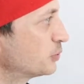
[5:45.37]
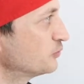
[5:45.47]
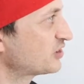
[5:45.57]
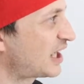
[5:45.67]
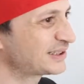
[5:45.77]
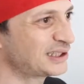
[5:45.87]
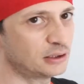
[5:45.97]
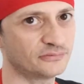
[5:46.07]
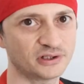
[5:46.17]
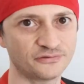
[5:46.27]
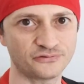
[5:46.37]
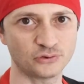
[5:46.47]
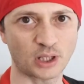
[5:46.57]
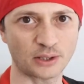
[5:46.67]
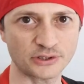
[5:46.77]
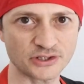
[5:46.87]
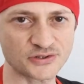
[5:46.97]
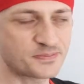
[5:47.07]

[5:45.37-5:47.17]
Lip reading: puntata of a few hours,